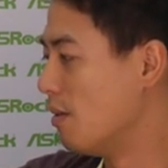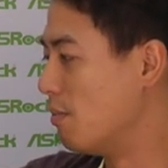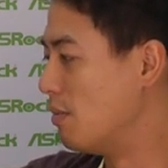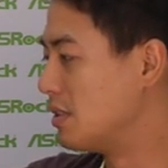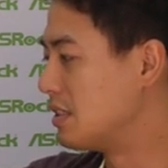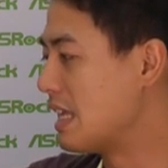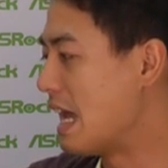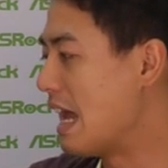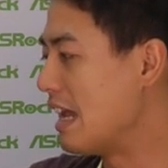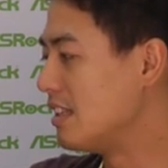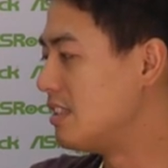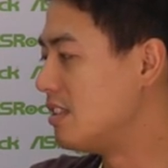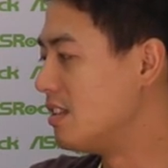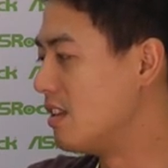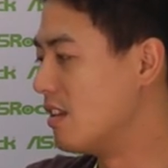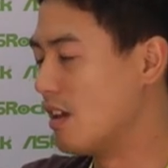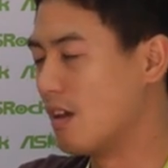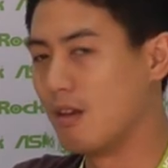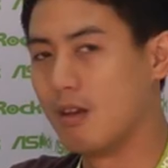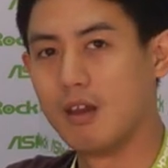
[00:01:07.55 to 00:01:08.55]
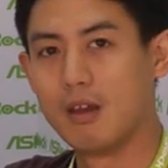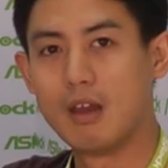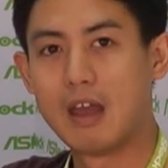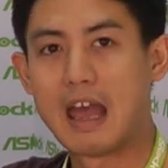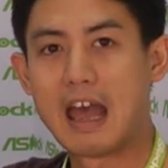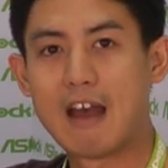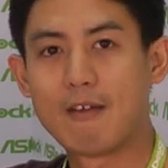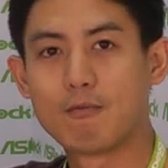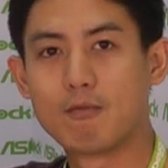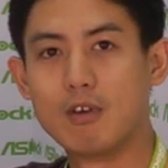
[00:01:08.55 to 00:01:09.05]
Besides the
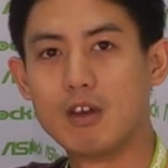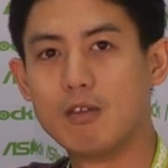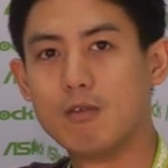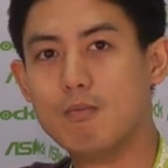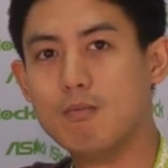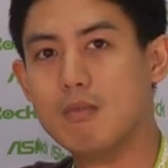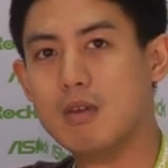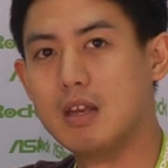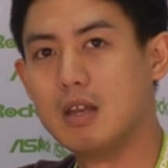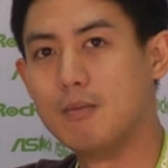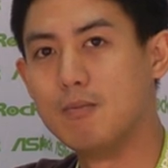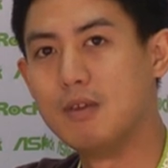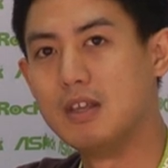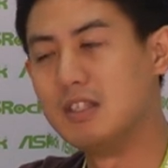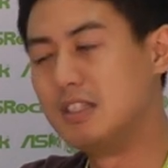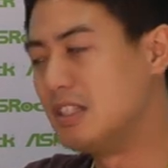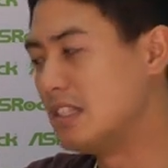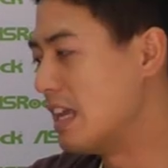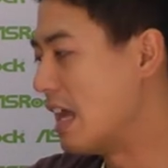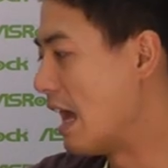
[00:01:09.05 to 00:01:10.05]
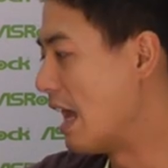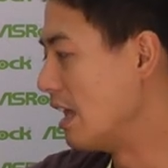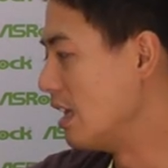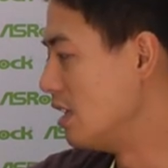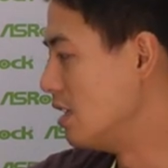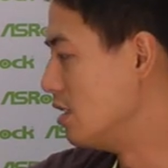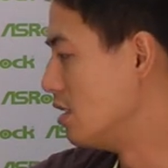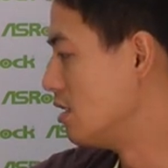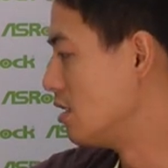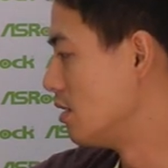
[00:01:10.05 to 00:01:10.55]
half-width mini
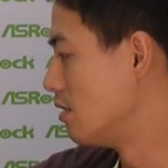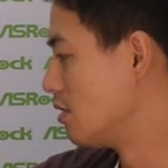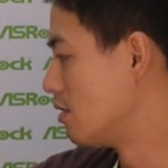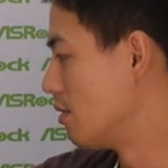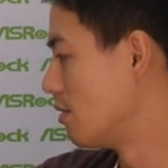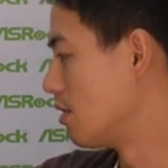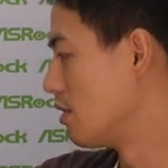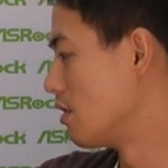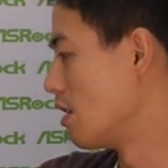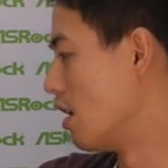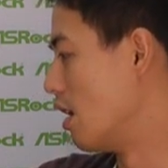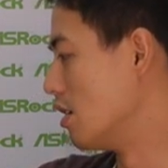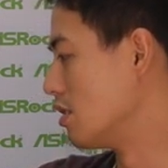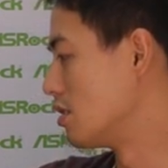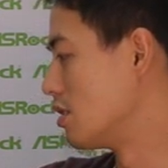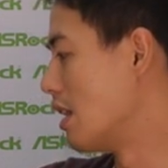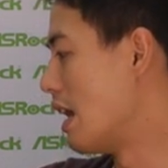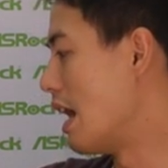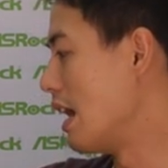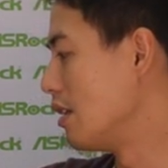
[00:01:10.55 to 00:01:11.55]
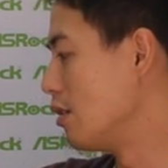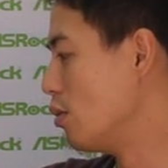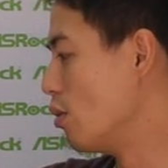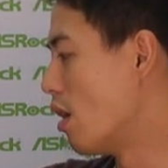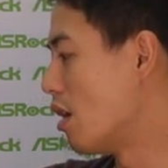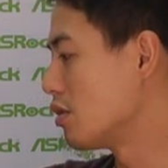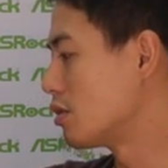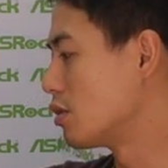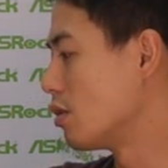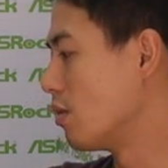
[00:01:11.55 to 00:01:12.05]
PCIe uh, slot,
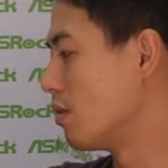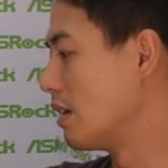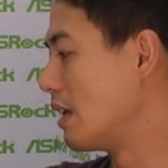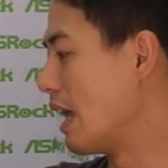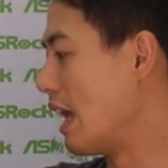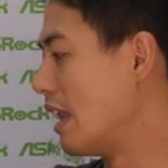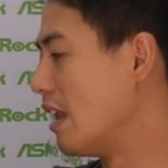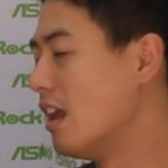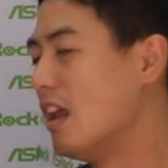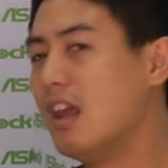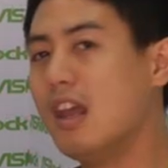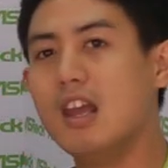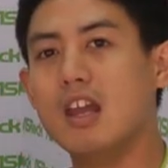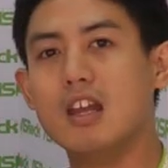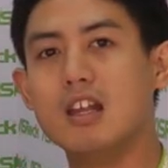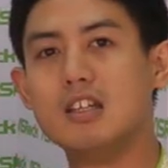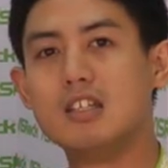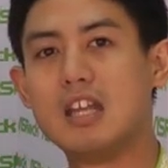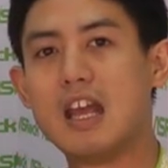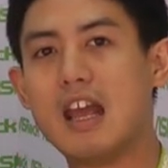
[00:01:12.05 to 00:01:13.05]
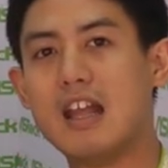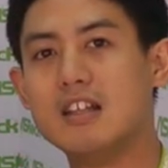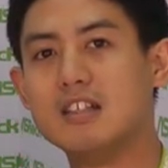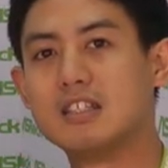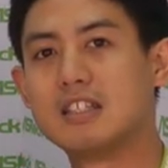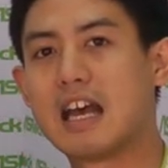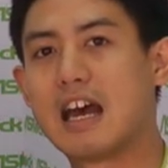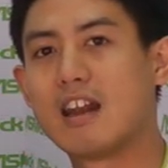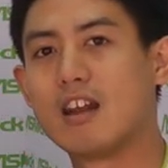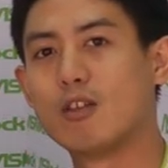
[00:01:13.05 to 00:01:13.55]
you also get 10
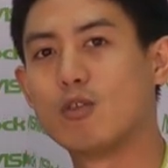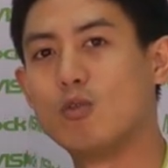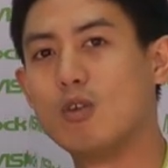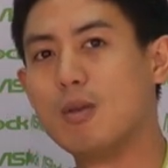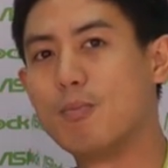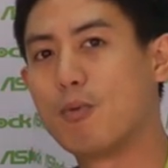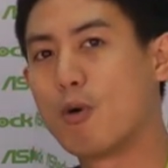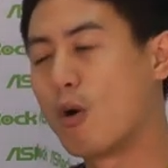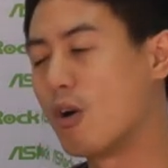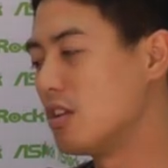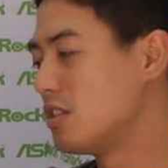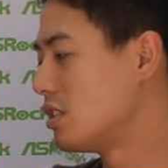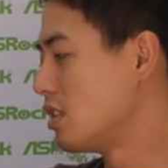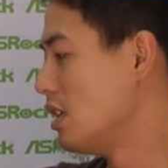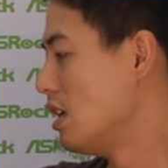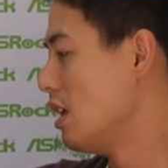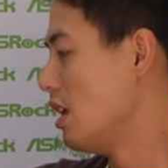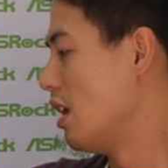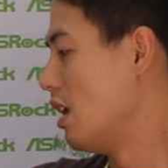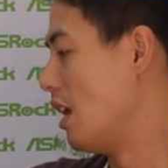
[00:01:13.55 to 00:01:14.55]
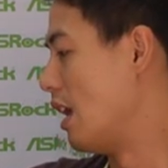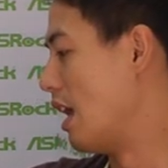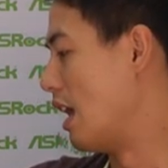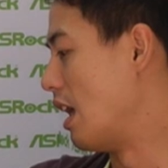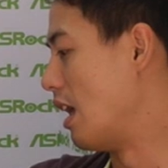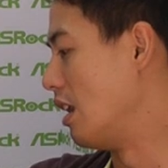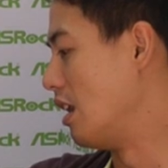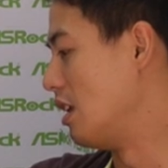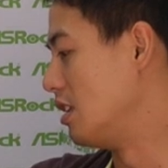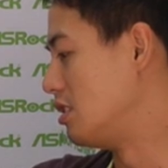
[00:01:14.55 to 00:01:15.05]
SATA 3 ports
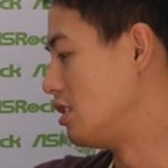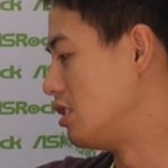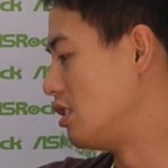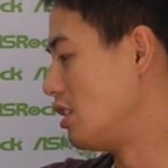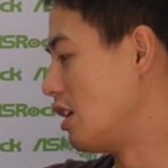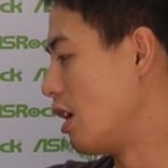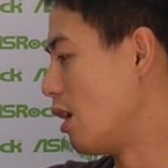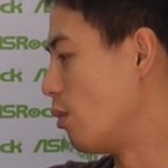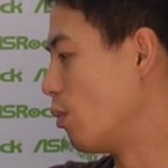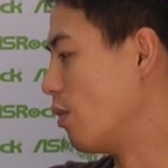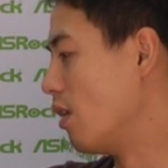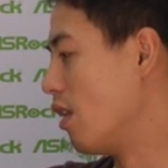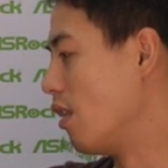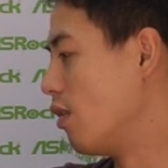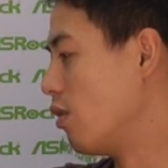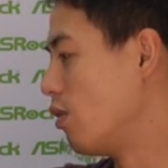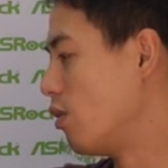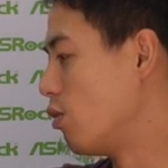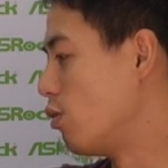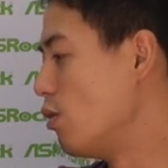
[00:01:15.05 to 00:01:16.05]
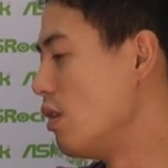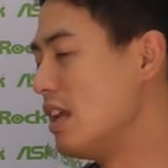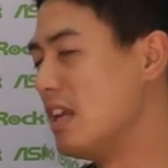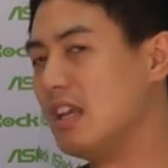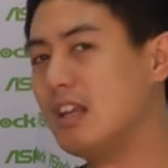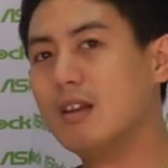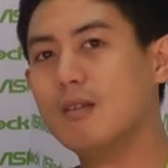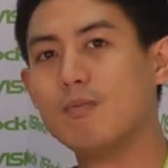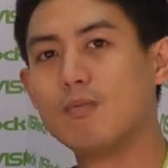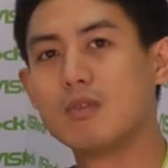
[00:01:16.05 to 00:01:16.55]
and it's shared with
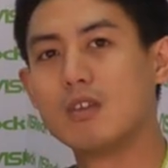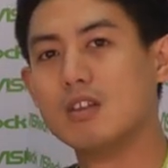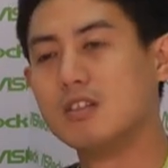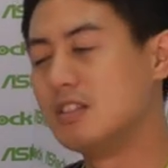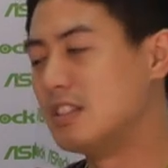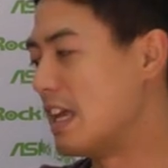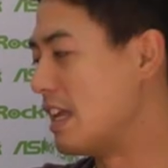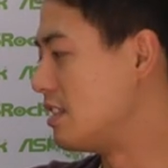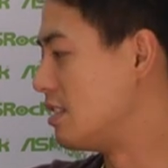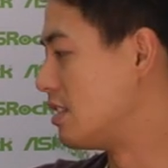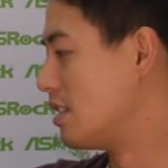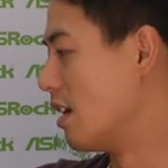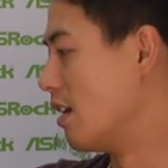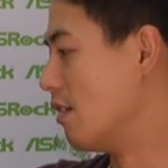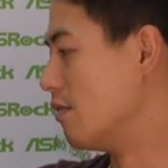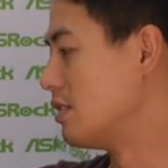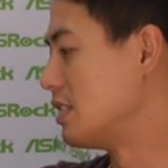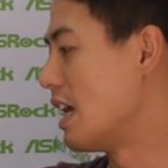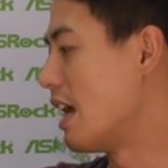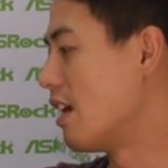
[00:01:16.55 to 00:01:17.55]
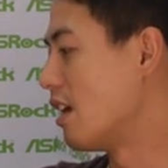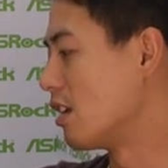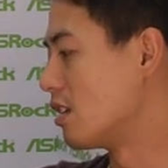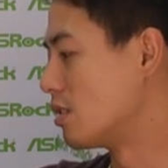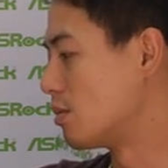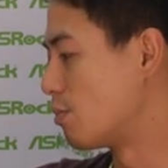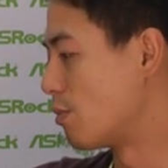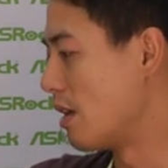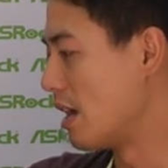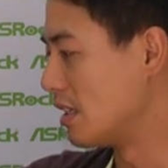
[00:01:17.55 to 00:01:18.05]
three sets of SATA
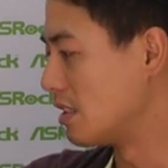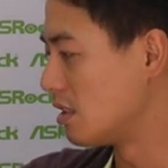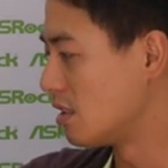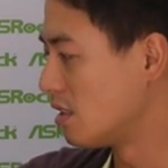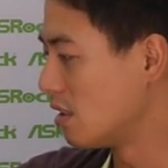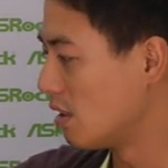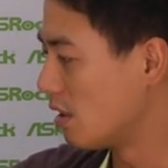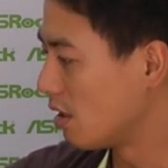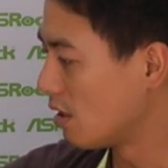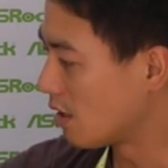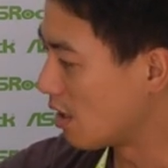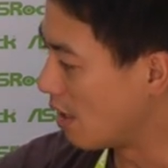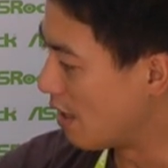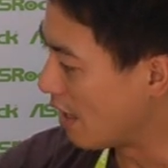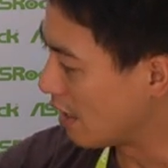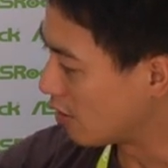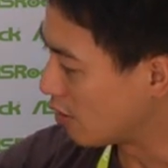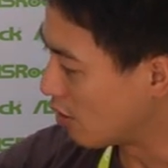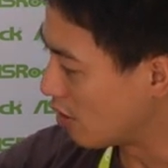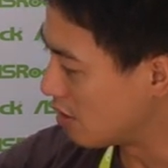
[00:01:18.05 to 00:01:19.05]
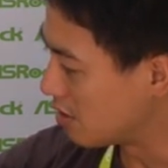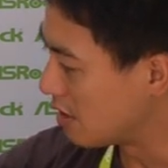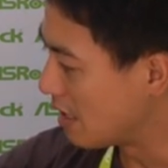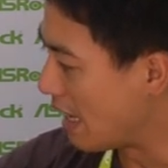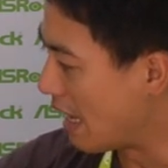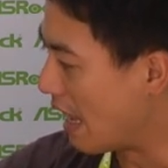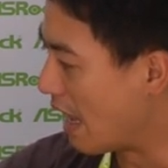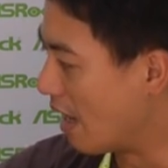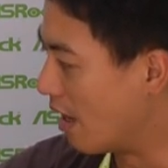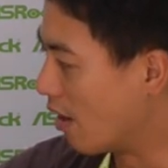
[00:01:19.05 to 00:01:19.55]
Express
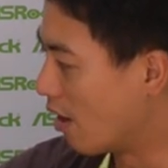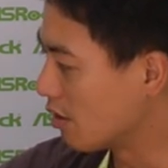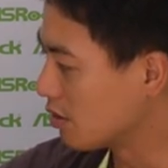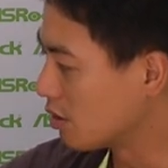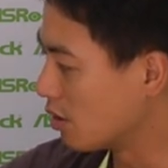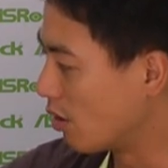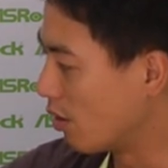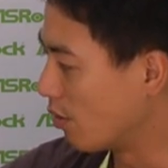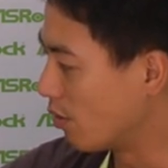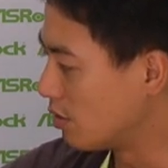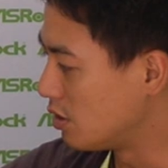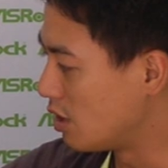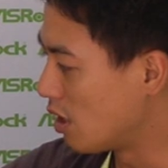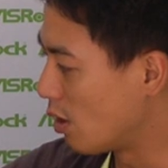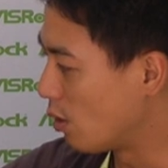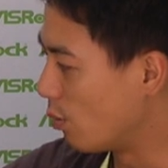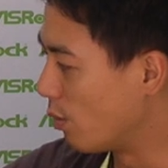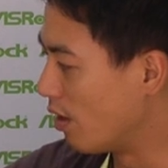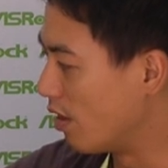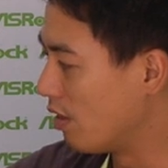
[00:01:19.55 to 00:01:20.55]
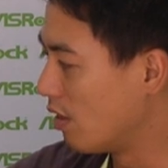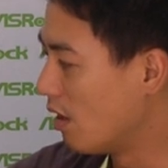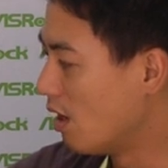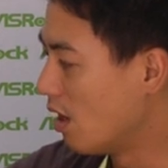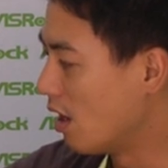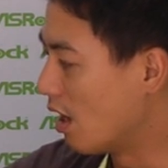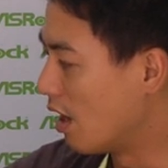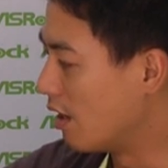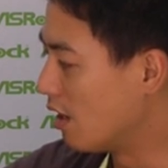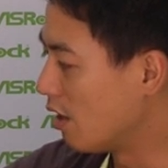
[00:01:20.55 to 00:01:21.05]
connectors and also shared with
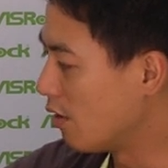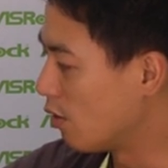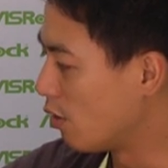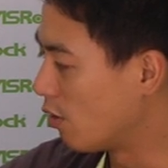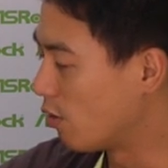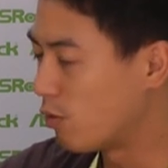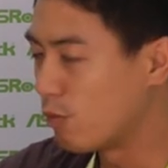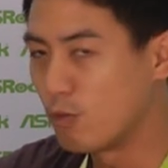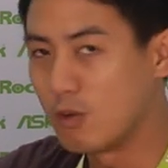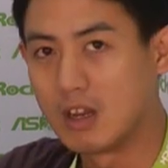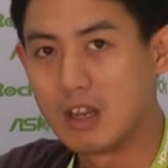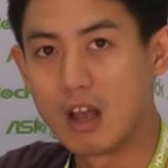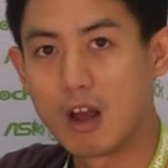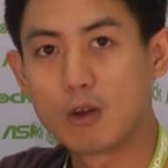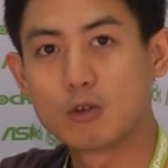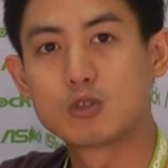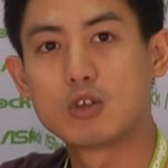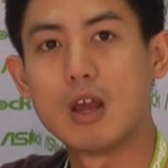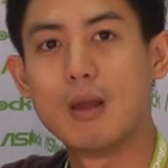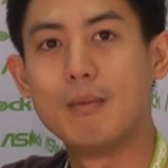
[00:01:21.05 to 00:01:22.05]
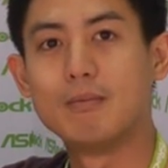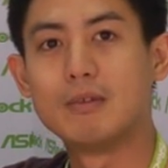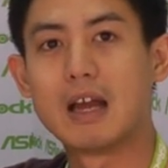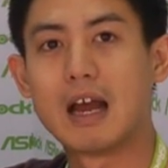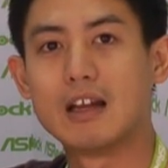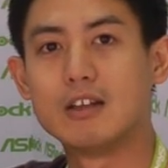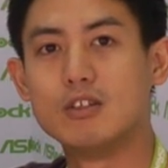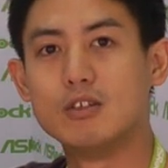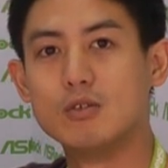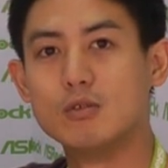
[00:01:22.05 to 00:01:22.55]
another three Ultra
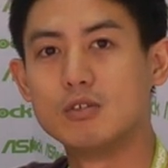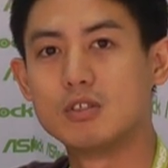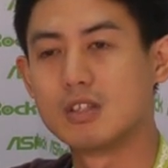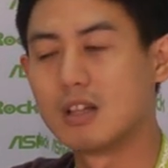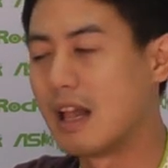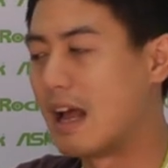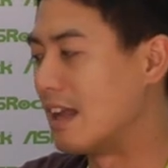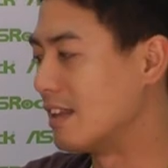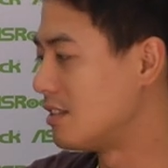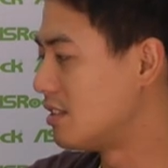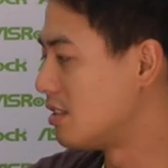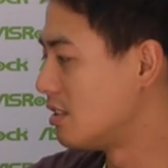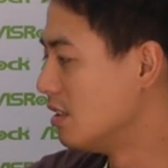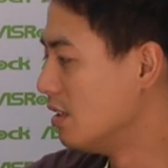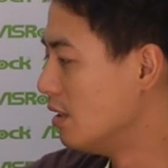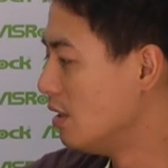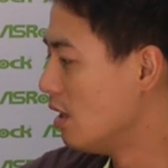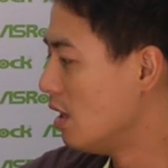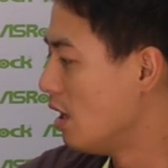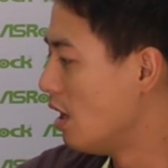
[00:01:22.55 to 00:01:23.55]
M.2 slots.